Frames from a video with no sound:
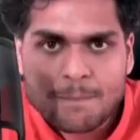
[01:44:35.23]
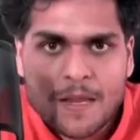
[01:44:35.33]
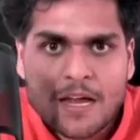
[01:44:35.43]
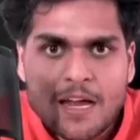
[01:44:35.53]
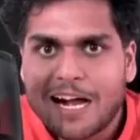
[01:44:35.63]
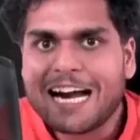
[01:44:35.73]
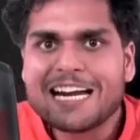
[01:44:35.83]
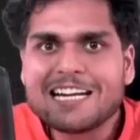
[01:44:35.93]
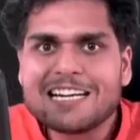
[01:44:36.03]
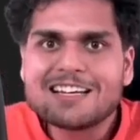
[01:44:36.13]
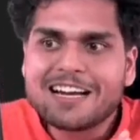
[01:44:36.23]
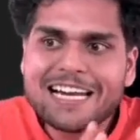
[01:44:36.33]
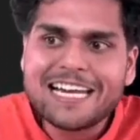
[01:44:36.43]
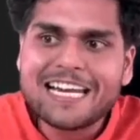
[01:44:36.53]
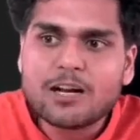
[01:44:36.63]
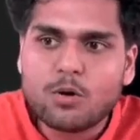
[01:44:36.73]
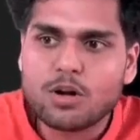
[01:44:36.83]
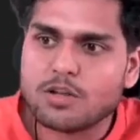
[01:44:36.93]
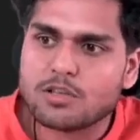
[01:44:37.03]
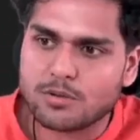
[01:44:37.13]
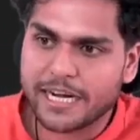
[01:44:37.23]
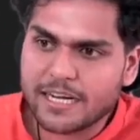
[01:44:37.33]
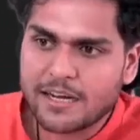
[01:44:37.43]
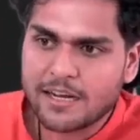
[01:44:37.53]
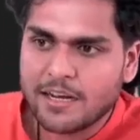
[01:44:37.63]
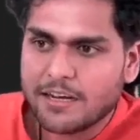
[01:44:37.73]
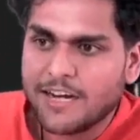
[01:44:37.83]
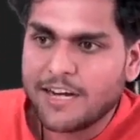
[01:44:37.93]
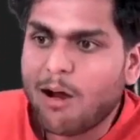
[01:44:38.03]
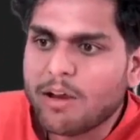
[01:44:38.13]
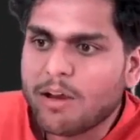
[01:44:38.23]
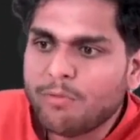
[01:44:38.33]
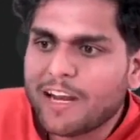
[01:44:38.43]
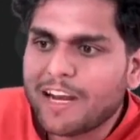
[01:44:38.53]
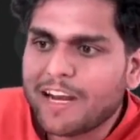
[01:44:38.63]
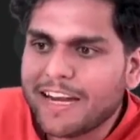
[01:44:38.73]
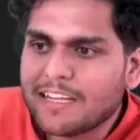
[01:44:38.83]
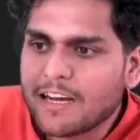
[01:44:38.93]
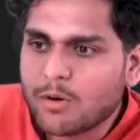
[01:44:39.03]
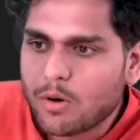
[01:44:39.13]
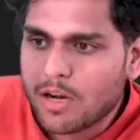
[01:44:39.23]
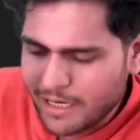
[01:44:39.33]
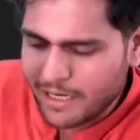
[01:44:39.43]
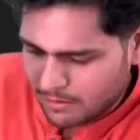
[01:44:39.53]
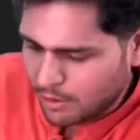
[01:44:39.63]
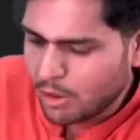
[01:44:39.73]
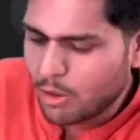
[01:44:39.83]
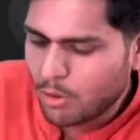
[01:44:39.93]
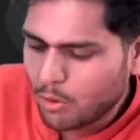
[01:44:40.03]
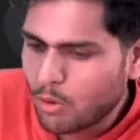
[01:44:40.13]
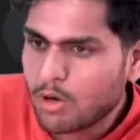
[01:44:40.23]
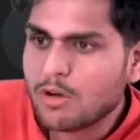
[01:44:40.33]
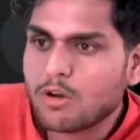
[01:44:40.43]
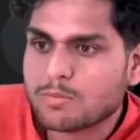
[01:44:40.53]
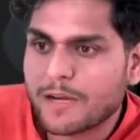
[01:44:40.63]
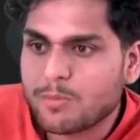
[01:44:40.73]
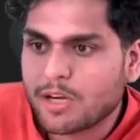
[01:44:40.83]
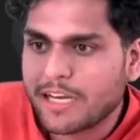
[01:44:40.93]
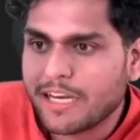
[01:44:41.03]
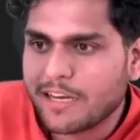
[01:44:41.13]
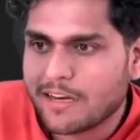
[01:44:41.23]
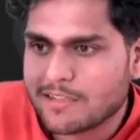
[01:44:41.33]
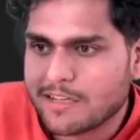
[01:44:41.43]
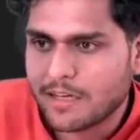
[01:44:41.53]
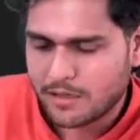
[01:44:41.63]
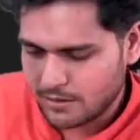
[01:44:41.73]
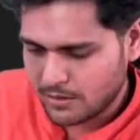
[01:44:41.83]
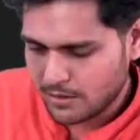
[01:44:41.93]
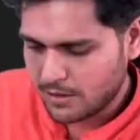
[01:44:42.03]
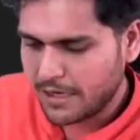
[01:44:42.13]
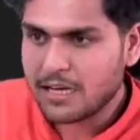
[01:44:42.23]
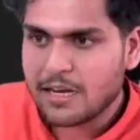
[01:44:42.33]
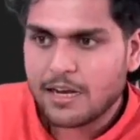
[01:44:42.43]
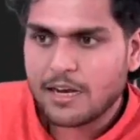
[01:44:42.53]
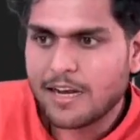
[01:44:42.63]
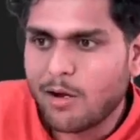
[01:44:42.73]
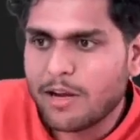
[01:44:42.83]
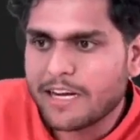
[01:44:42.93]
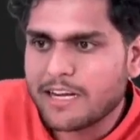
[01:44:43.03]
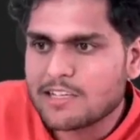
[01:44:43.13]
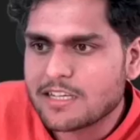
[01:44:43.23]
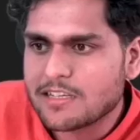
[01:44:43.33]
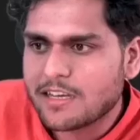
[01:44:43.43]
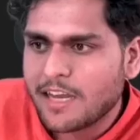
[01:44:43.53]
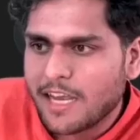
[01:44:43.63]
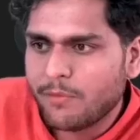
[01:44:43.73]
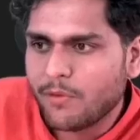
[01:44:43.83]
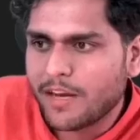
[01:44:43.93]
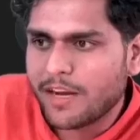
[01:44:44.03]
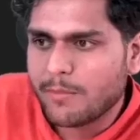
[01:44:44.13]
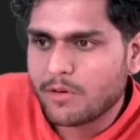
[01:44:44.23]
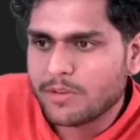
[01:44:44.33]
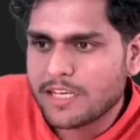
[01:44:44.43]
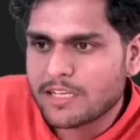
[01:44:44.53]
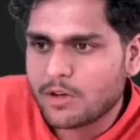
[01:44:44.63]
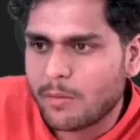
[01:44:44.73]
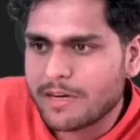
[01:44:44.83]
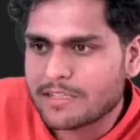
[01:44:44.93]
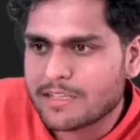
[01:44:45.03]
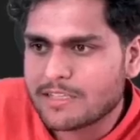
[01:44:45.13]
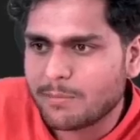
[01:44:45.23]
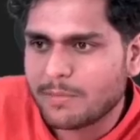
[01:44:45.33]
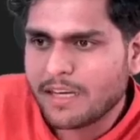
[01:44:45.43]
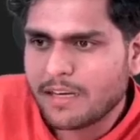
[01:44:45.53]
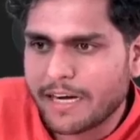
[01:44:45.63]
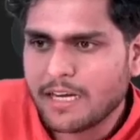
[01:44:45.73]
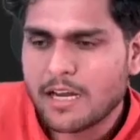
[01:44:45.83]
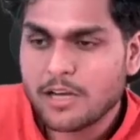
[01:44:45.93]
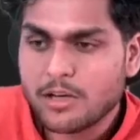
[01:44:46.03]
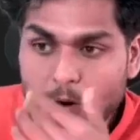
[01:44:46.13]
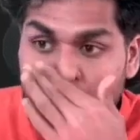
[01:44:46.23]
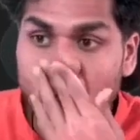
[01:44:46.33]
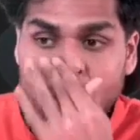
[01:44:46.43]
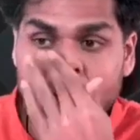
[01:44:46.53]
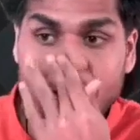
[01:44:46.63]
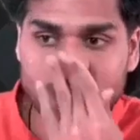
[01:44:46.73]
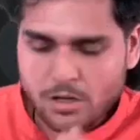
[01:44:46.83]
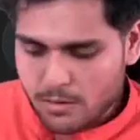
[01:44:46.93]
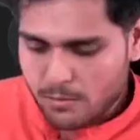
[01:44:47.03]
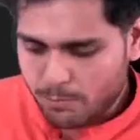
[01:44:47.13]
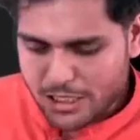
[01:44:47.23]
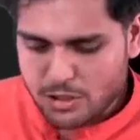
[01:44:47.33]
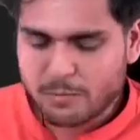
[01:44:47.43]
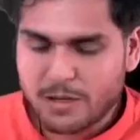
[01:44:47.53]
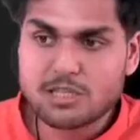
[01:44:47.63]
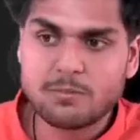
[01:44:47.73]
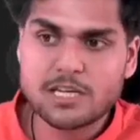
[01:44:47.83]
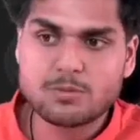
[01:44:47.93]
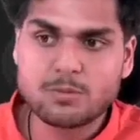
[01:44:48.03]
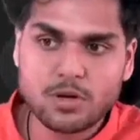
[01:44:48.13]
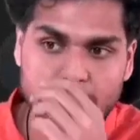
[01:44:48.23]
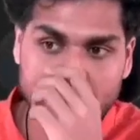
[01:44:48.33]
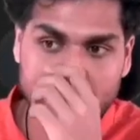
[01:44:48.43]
and it is a cleaner code also, right? Now, if you will read the code, your code looks much more cleaner, isn't it? Right? Now let us just, if you will remove these comments and something, right? Your code will look much more cleaner,